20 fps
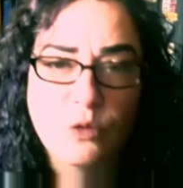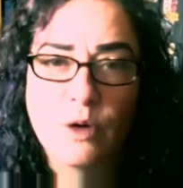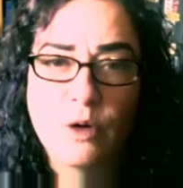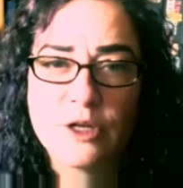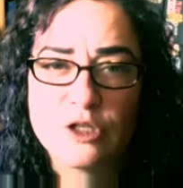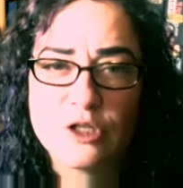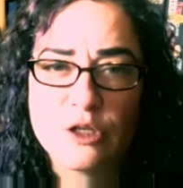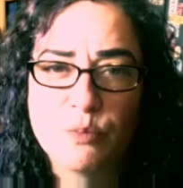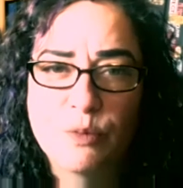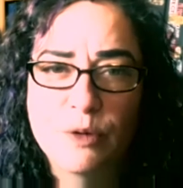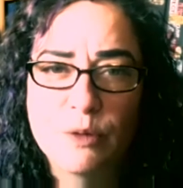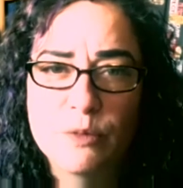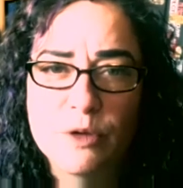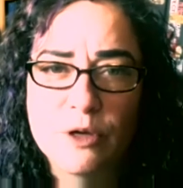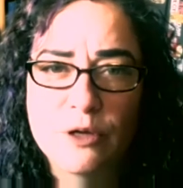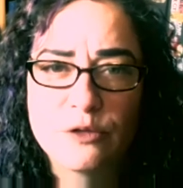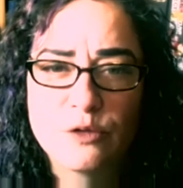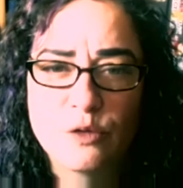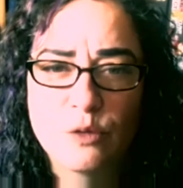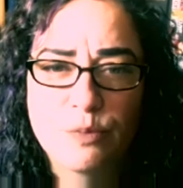who actually put me
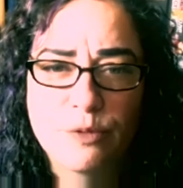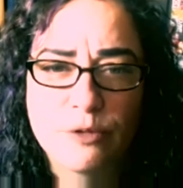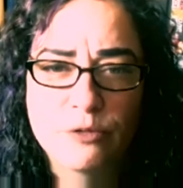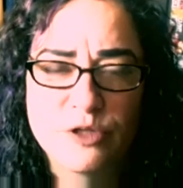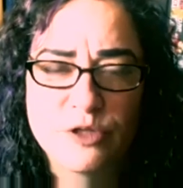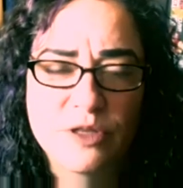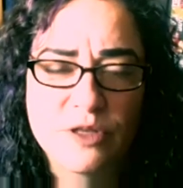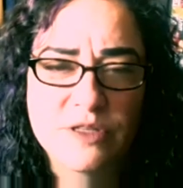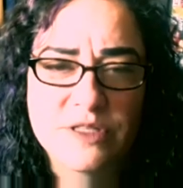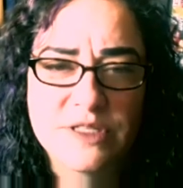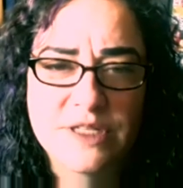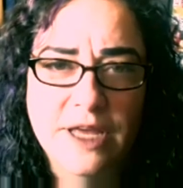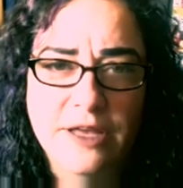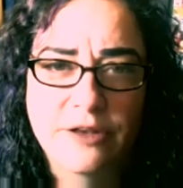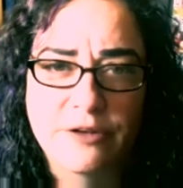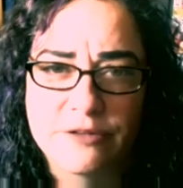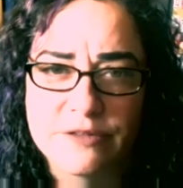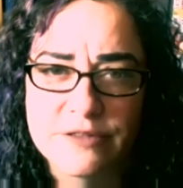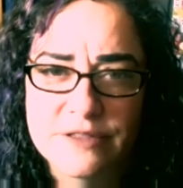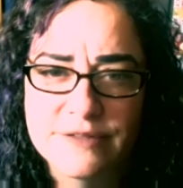onto approaching the
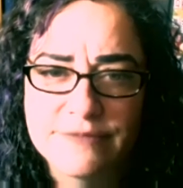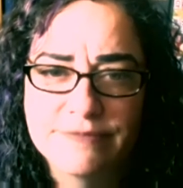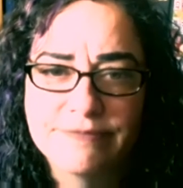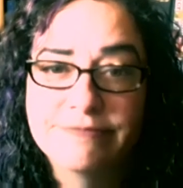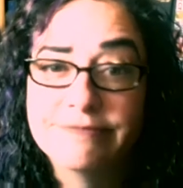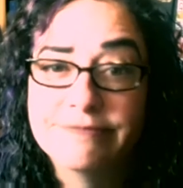standards.